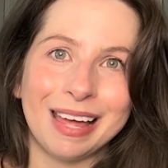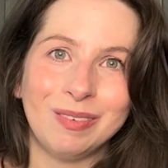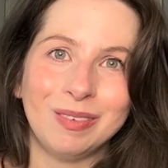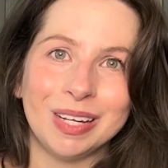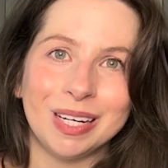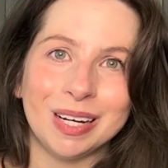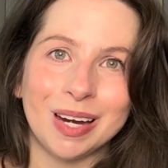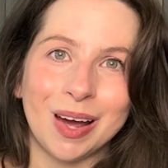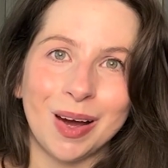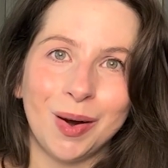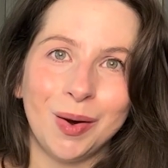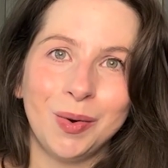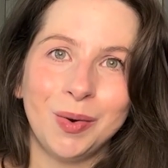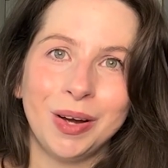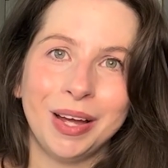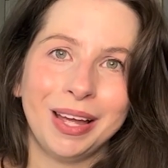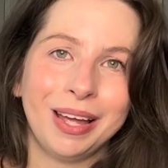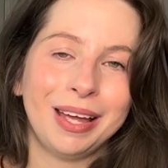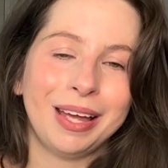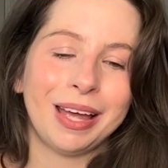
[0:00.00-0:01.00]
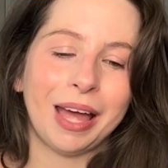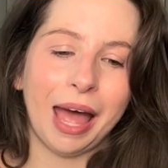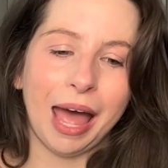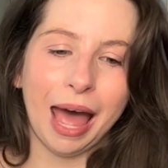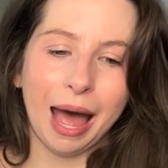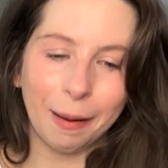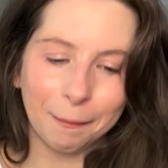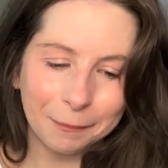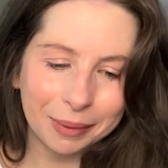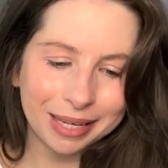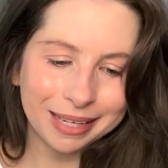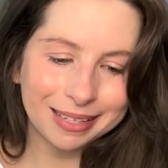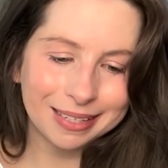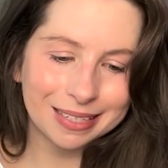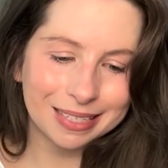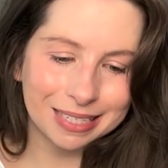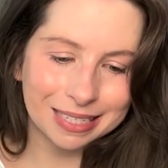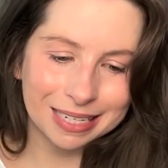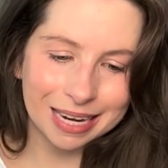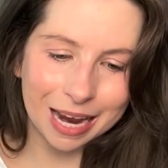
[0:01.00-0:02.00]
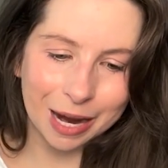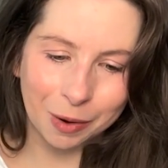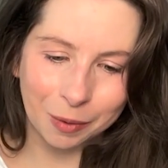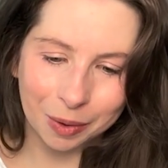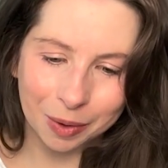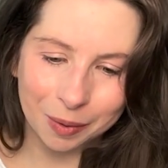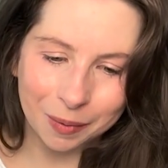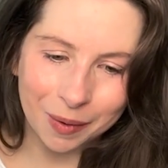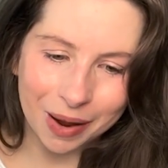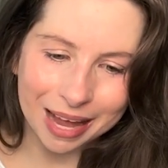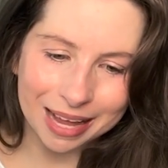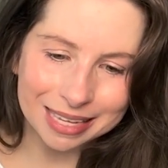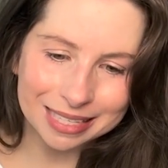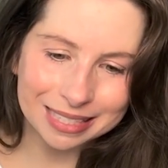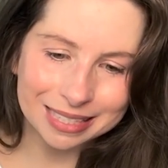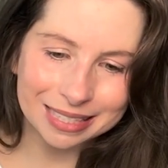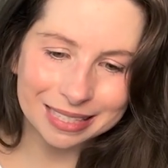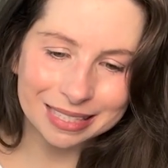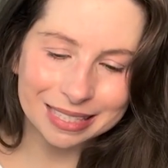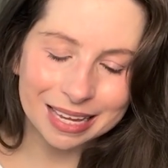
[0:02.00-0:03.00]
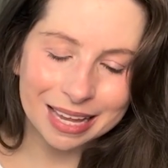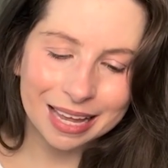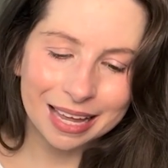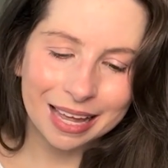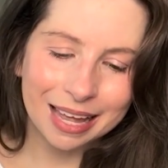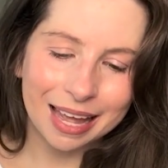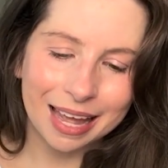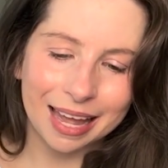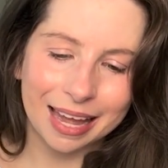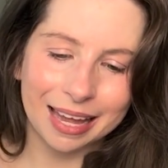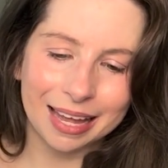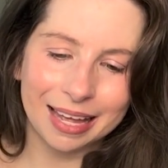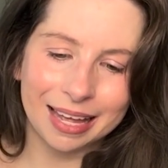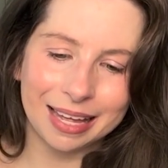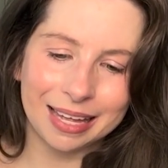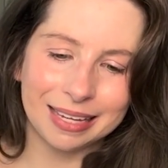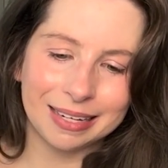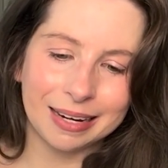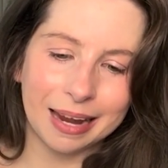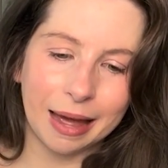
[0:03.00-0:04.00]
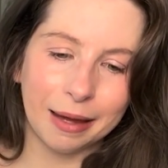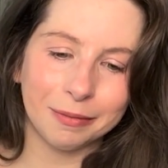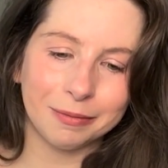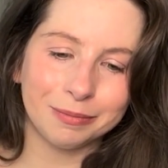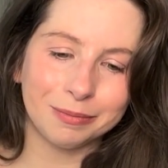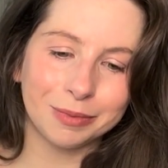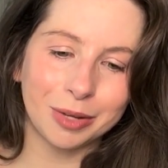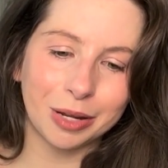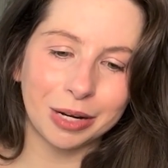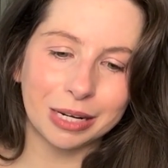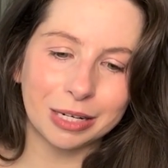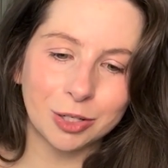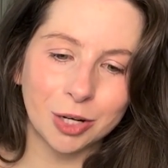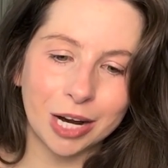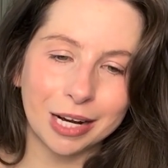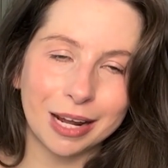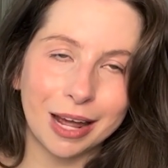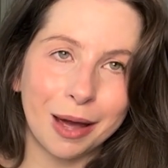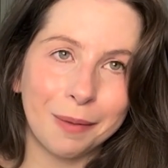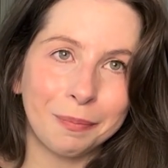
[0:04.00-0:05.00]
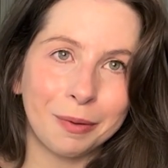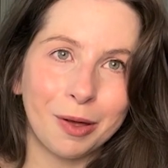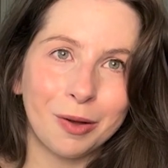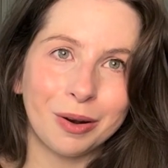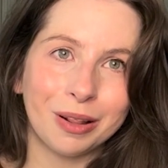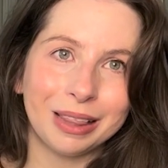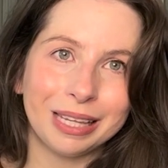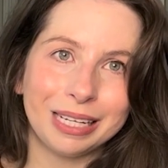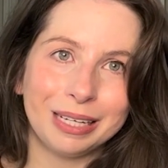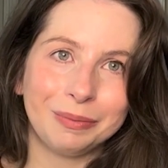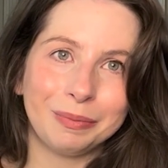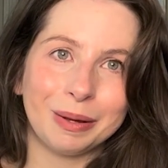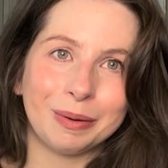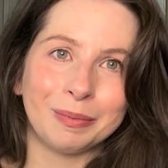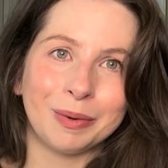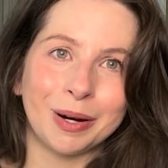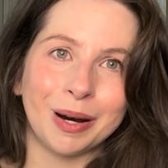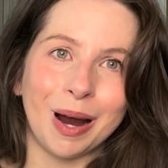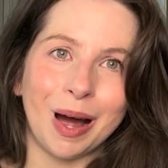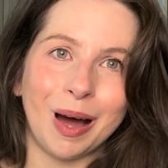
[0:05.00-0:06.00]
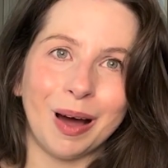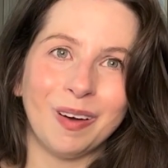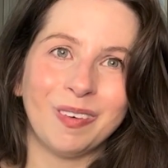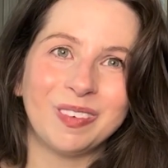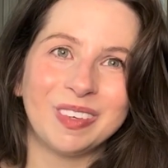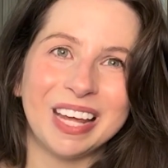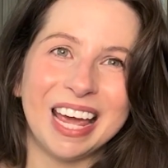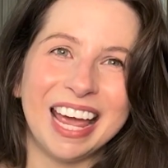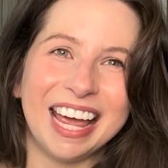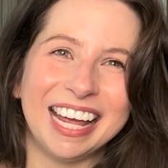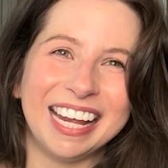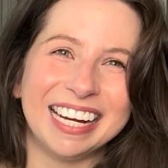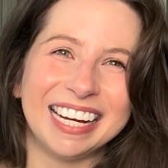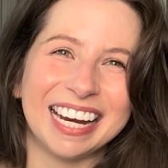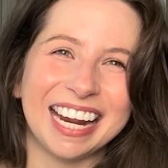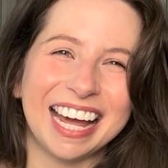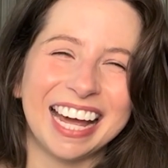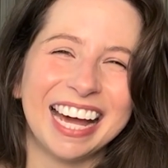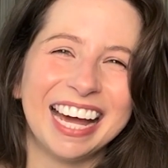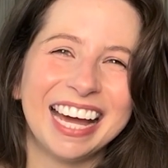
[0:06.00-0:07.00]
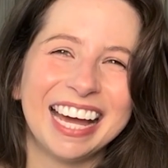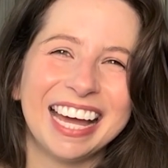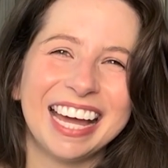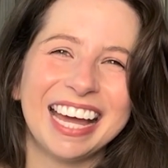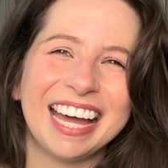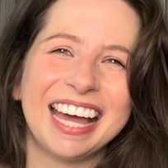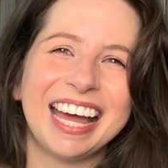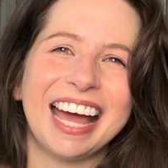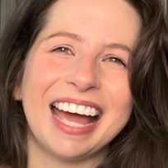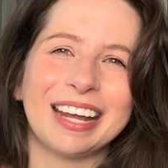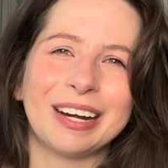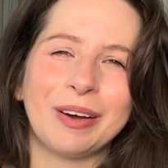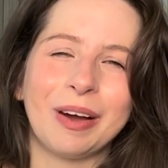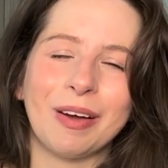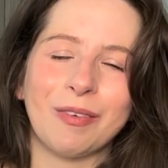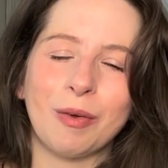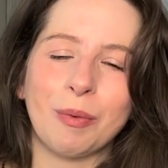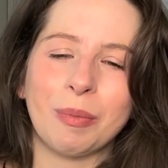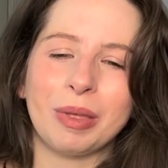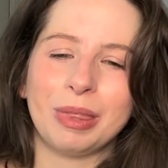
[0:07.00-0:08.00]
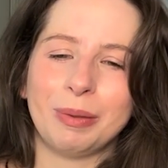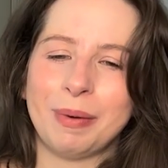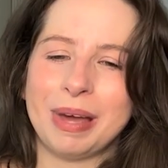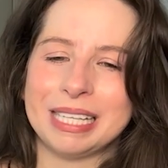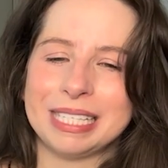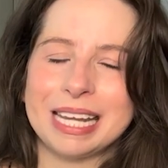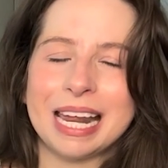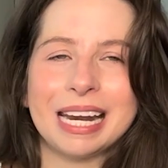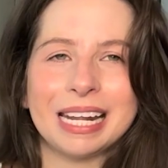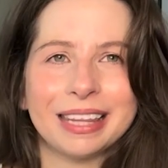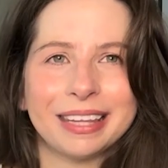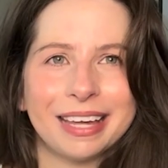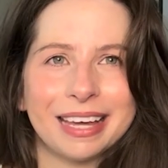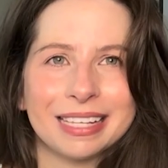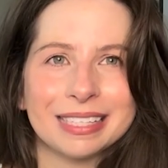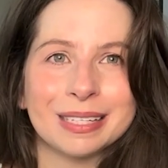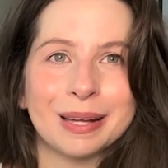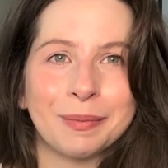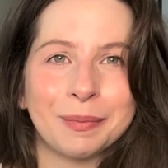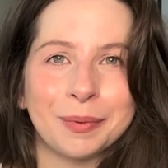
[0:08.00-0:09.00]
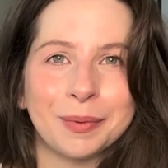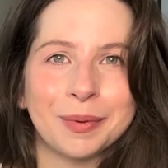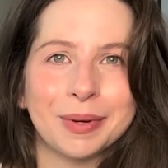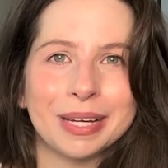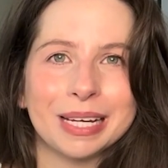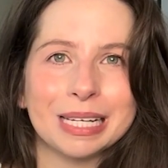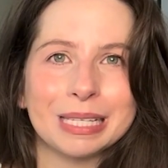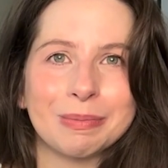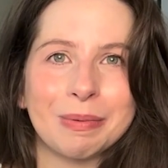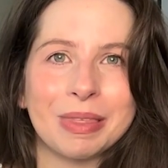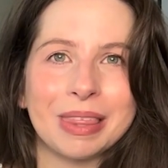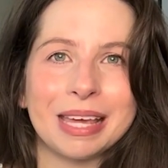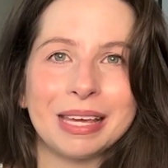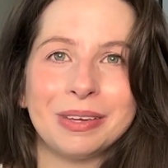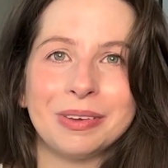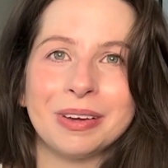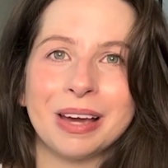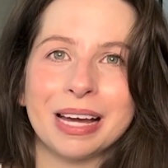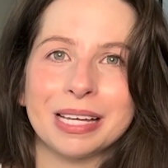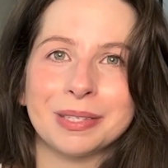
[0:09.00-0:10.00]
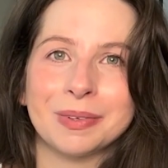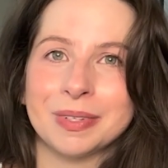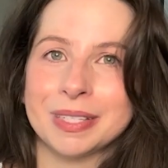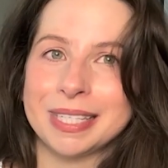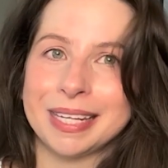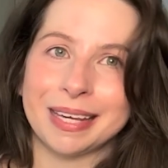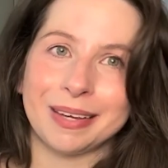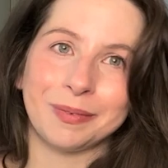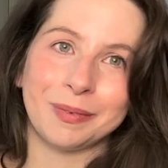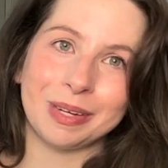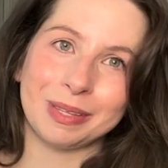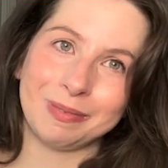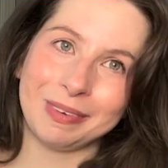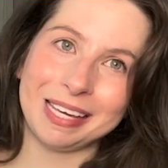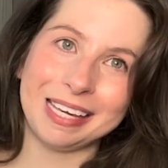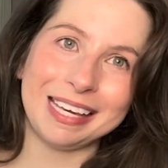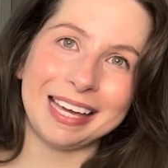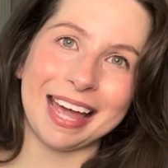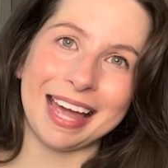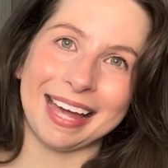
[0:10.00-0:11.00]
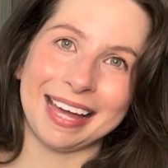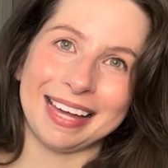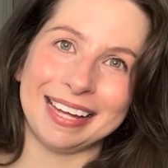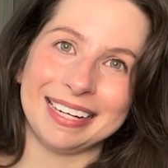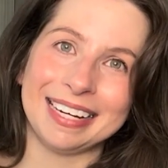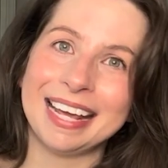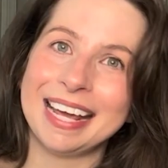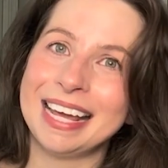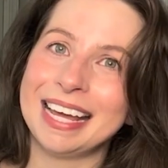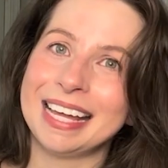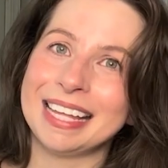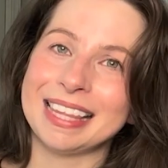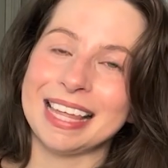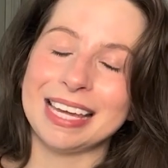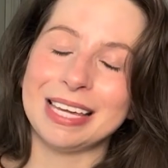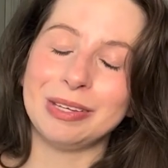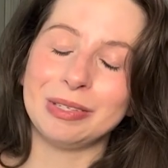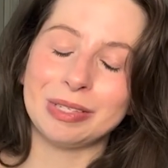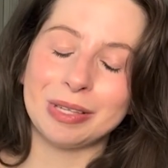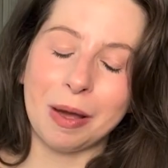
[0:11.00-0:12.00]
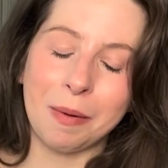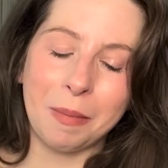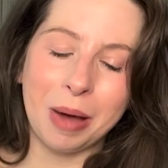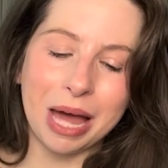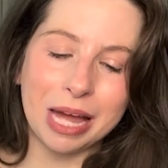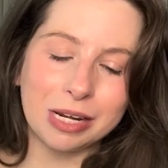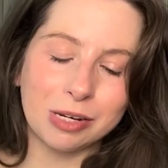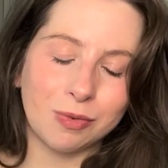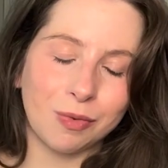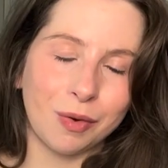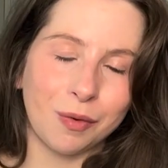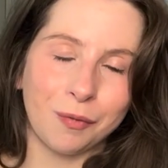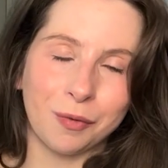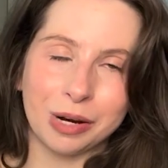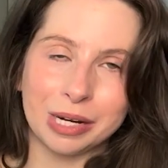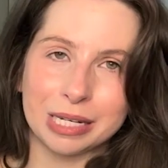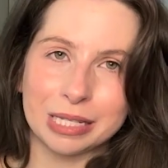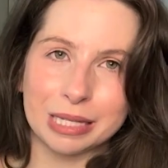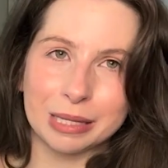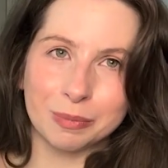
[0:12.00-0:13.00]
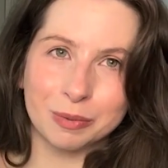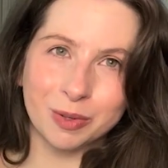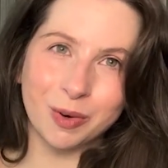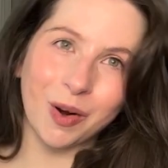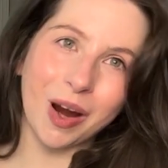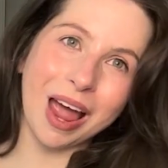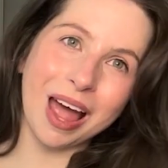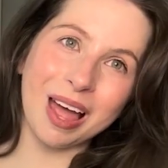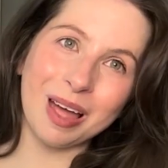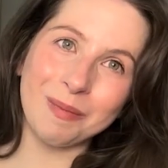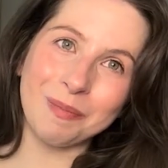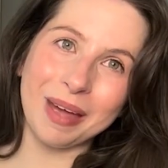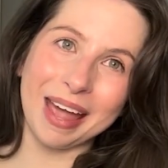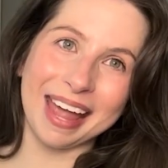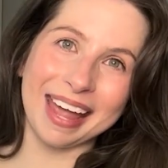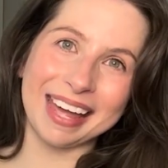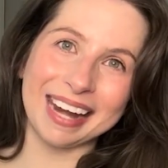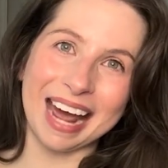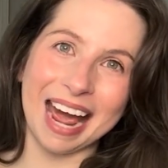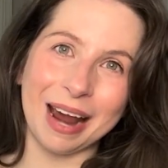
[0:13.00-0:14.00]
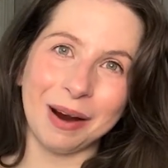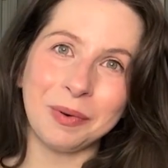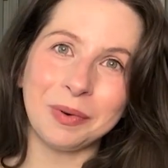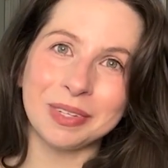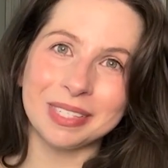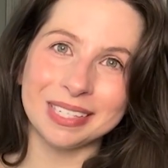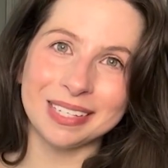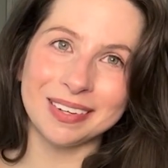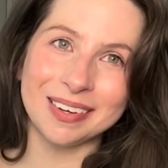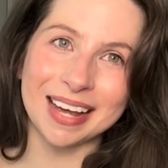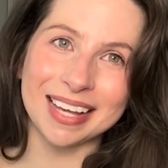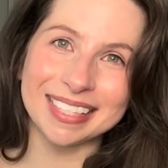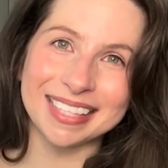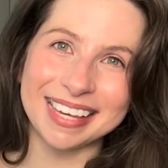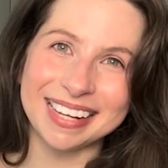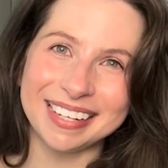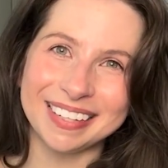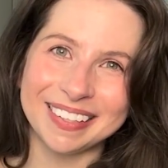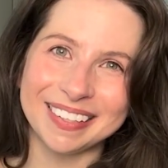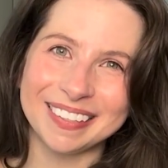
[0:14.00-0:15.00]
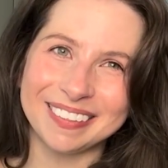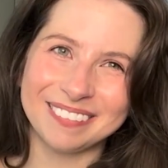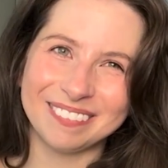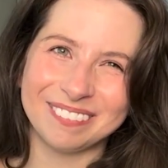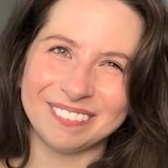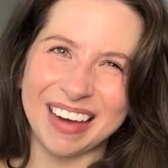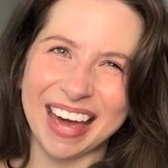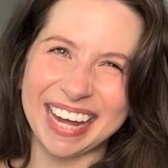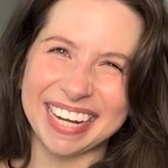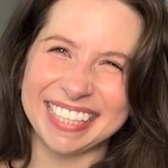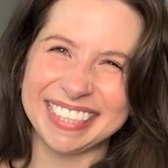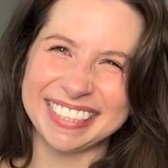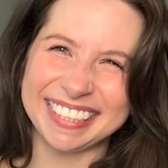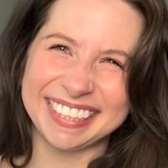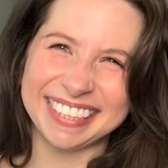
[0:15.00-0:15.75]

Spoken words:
let me know. Happy to take requests. And I'm going to try to upload a little bit more often. I know I haven't been the best at it the last couple of weeks, but thank you guys for sticking with me. And thank you so much. Feel free to subscribe, and I will see you guys later. Bye.